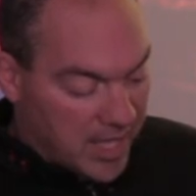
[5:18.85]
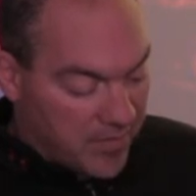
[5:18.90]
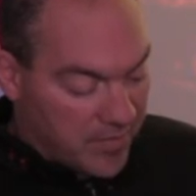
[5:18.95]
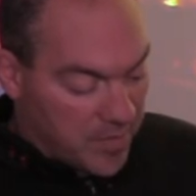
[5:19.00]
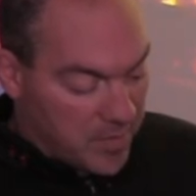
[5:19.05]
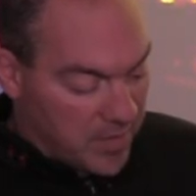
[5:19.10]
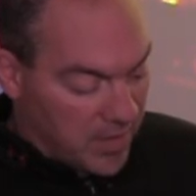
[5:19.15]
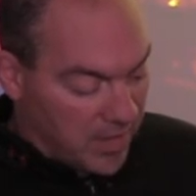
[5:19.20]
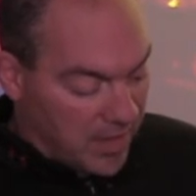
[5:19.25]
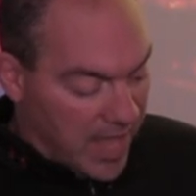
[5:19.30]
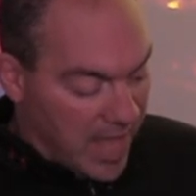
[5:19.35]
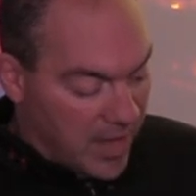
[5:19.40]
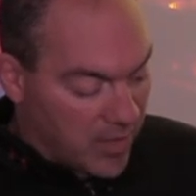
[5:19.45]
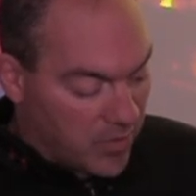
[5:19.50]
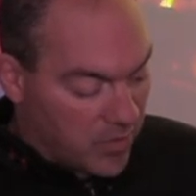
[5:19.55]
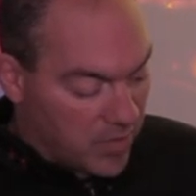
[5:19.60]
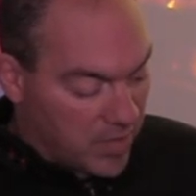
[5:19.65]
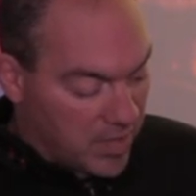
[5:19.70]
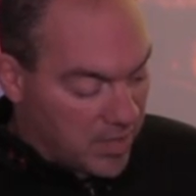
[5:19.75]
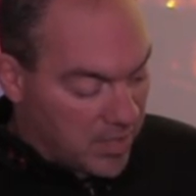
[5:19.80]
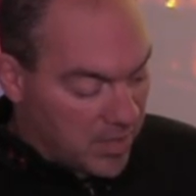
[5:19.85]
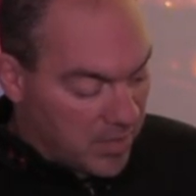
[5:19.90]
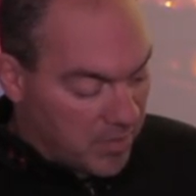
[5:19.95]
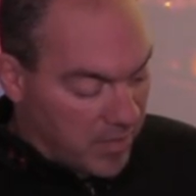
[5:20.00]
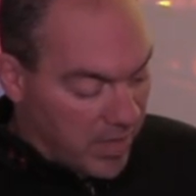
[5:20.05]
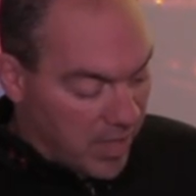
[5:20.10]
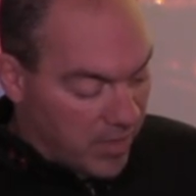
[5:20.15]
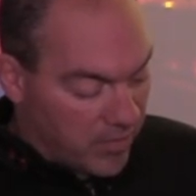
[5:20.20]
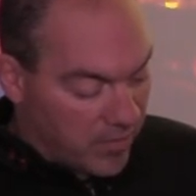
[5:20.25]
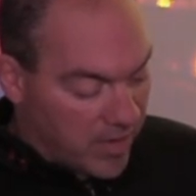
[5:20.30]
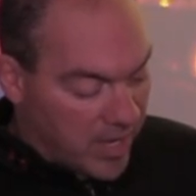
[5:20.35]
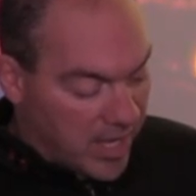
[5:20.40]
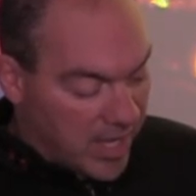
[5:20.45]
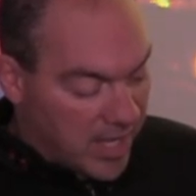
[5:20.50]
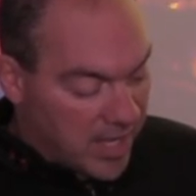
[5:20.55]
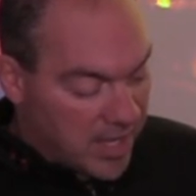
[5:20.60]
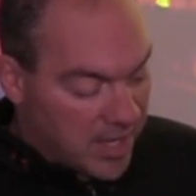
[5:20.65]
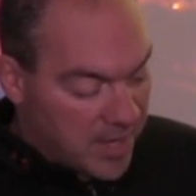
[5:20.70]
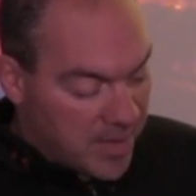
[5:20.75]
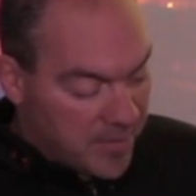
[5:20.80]
from the Latin word
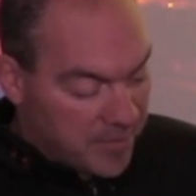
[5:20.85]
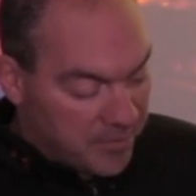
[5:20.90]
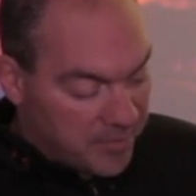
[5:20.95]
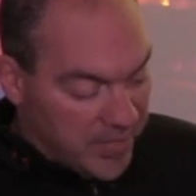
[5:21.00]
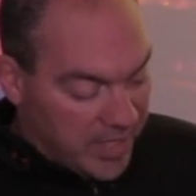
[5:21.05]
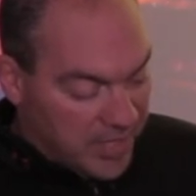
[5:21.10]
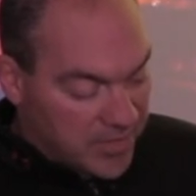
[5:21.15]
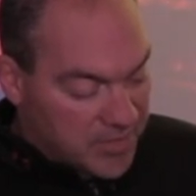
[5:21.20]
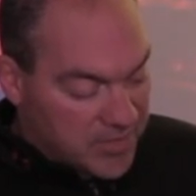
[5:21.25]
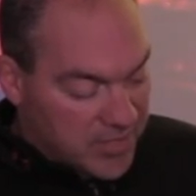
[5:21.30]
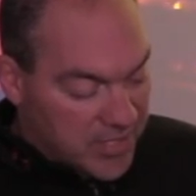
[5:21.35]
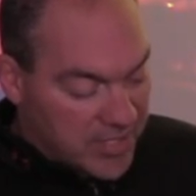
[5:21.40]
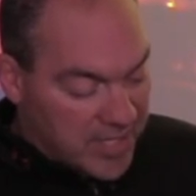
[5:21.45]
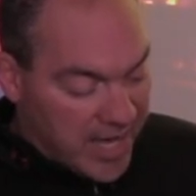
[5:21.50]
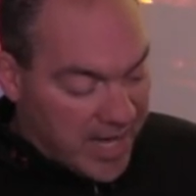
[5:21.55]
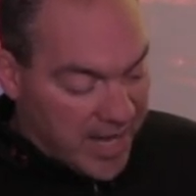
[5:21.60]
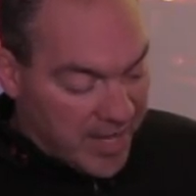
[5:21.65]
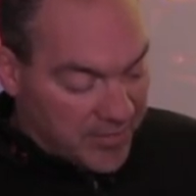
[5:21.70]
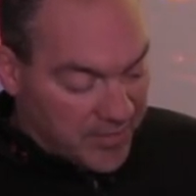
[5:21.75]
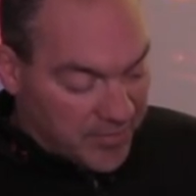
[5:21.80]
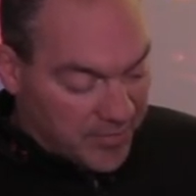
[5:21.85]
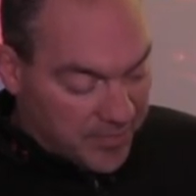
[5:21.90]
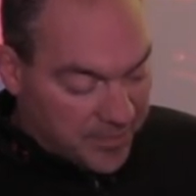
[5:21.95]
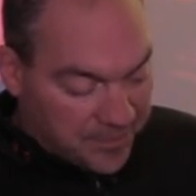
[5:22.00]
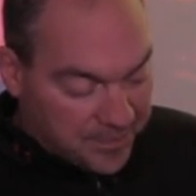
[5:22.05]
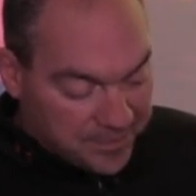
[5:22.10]
ballare, means to dance,